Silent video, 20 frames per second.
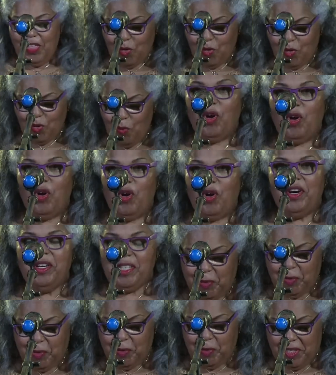This
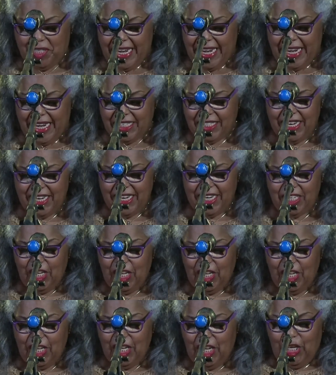award is presented